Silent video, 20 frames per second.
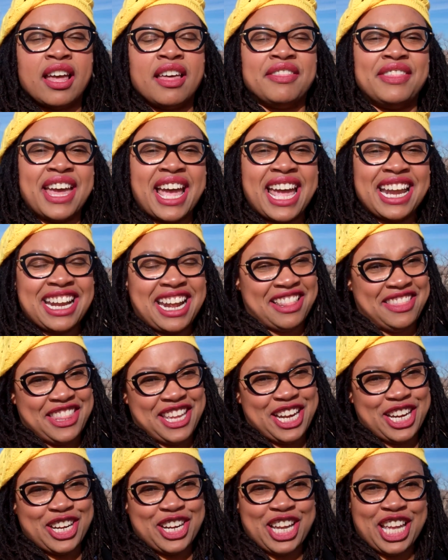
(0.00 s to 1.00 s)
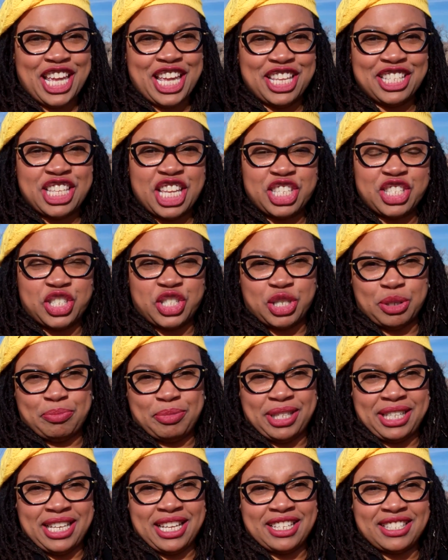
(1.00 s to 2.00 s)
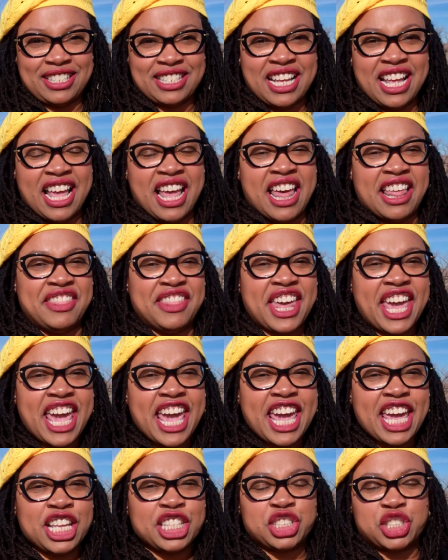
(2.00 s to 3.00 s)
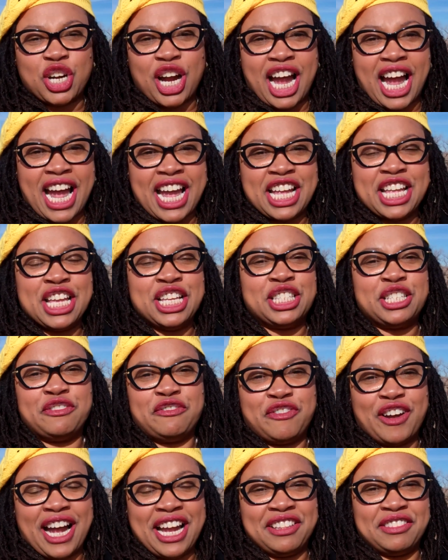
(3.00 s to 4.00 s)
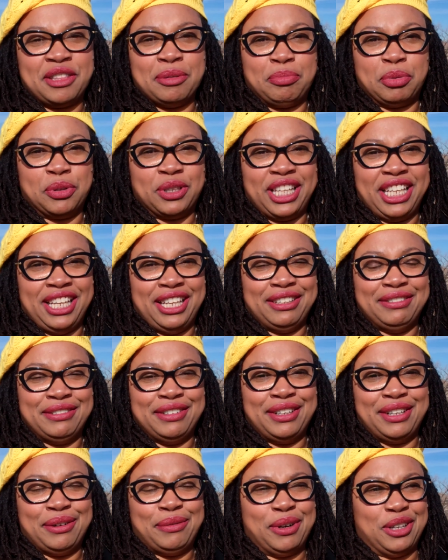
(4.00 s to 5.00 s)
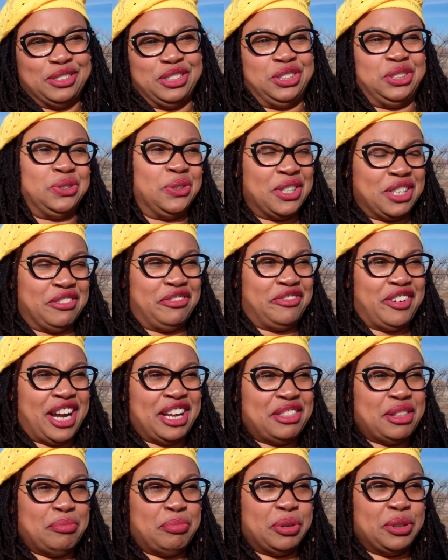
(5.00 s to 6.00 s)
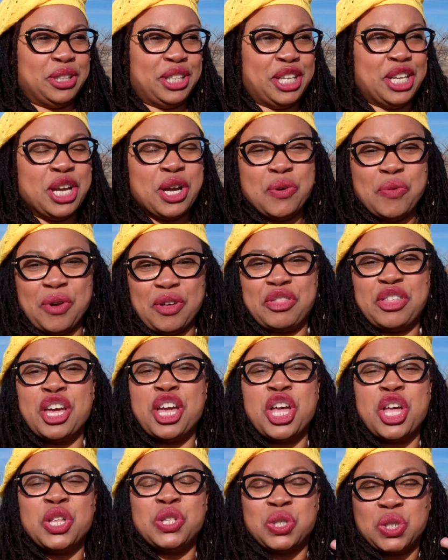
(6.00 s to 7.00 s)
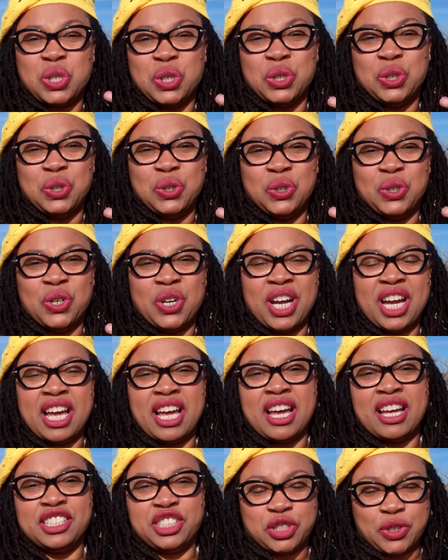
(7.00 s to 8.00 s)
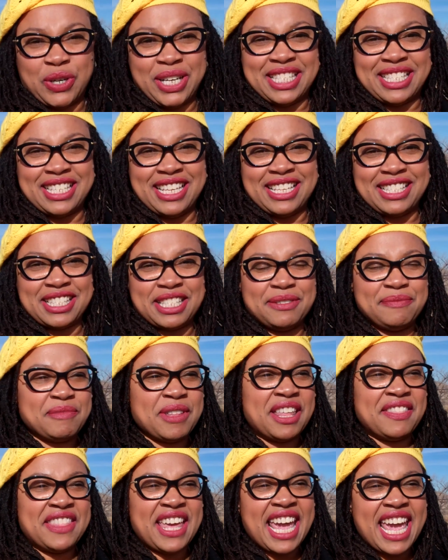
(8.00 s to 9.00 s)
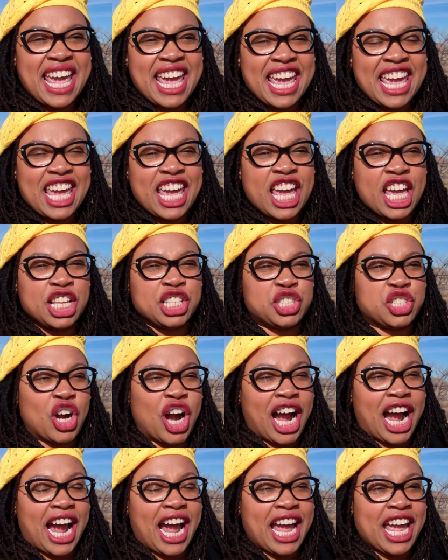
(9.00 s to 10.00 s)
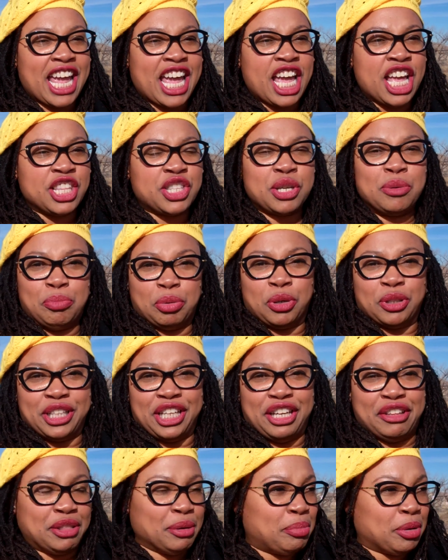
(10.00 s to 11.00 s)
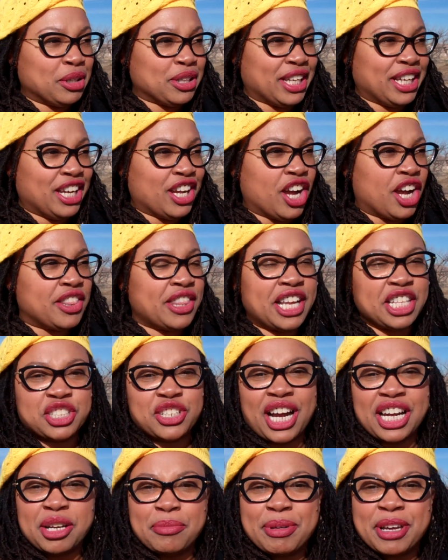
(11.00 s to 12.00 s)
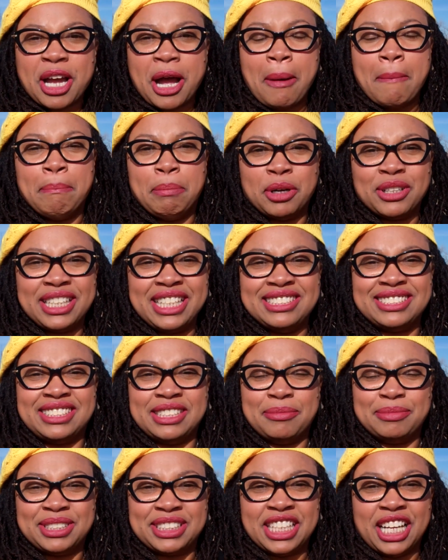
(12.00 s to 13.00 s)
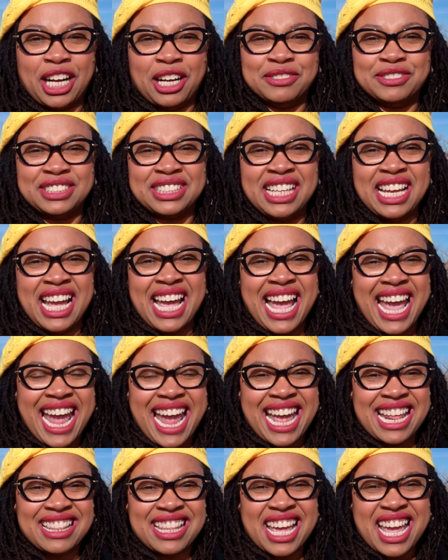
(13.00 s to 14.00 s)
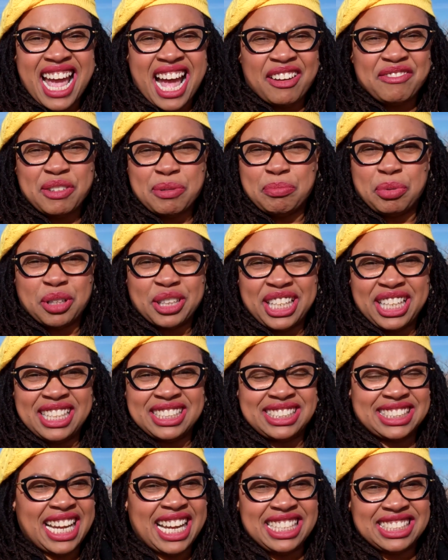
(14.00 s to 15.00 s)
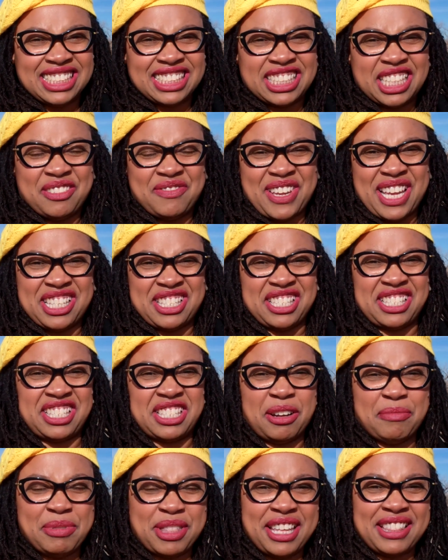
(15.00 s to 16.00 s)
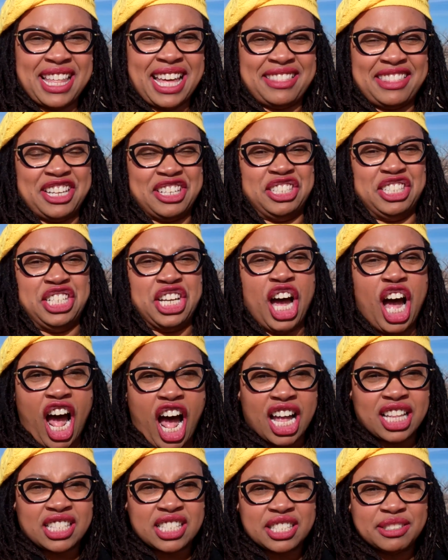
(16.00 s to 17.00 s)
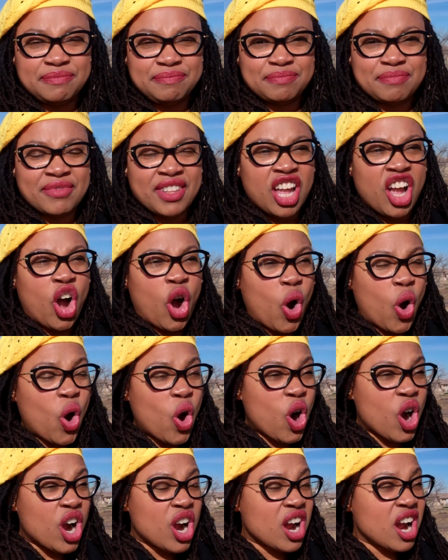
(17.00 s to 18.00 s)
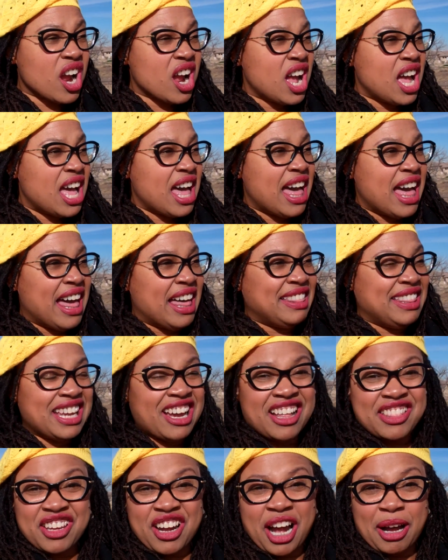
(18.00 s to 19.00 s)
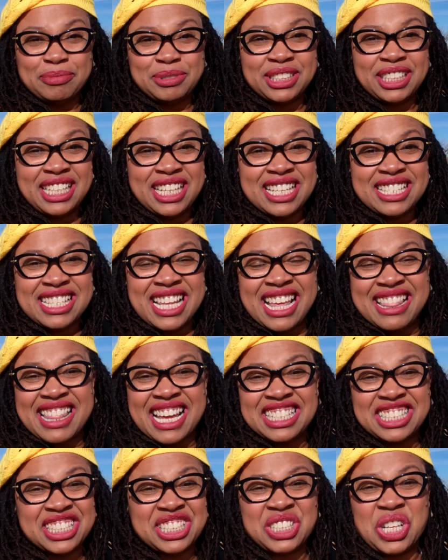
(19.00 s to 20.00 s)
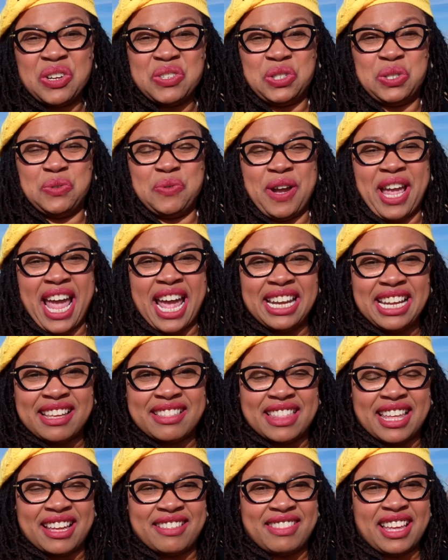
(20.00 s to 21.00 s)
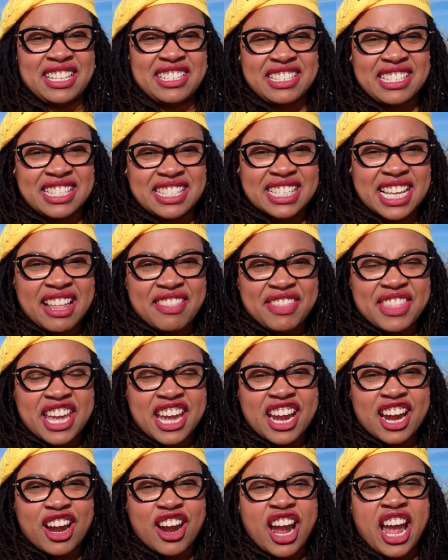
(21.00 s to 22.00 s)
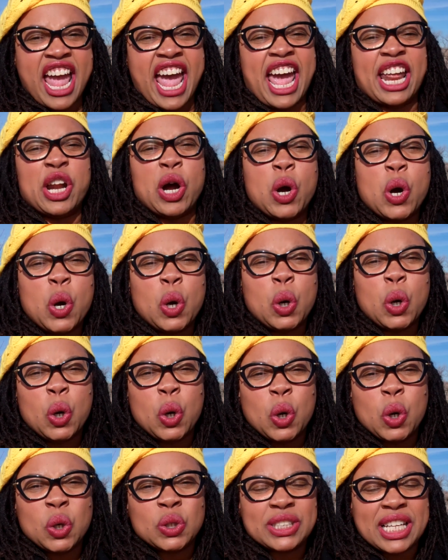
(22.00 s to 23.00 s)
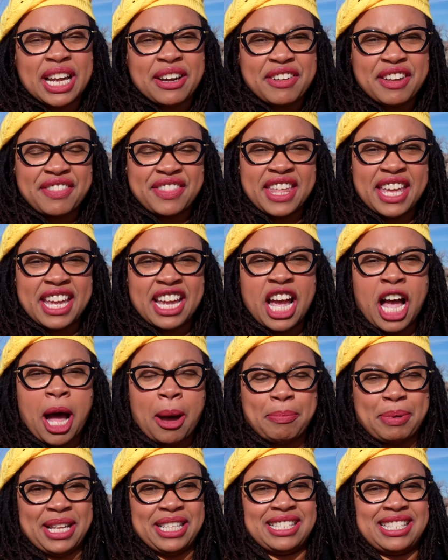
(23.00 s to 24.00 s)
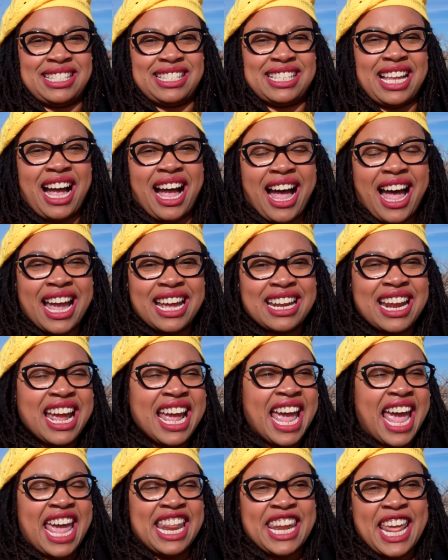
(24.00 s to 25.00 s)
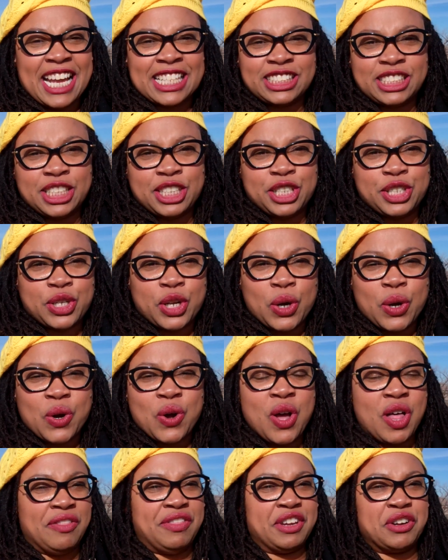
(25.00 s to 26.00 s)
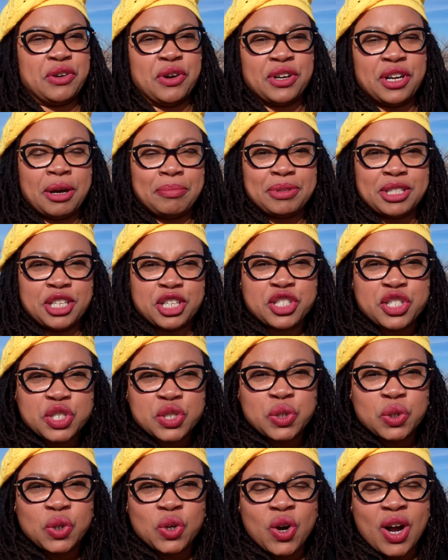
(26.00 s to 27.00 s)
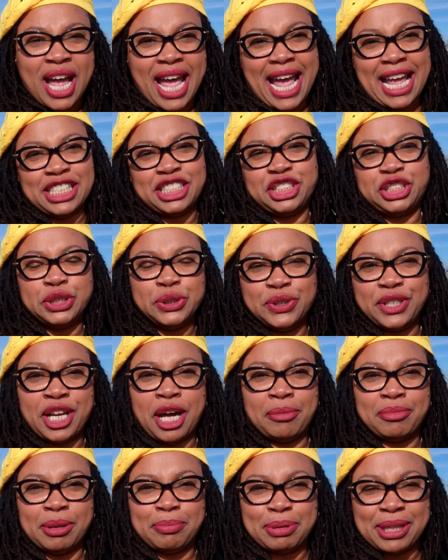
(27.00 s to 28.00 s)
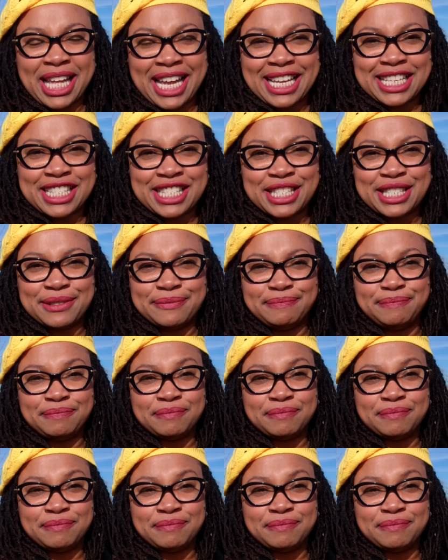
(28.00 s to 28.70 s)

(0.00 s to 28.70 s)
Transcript: Then there is stupidness. They try to fight the bully, well, sort of fight the bully, with two choices. They try to bully the bully. They try to become bullies themselves. And they have the bully changing them into something that they're not. Or the other option is they just don't do anything. They just sit there and hold everything up inside. And next thing you know, they're going up to the school and shooting up the place.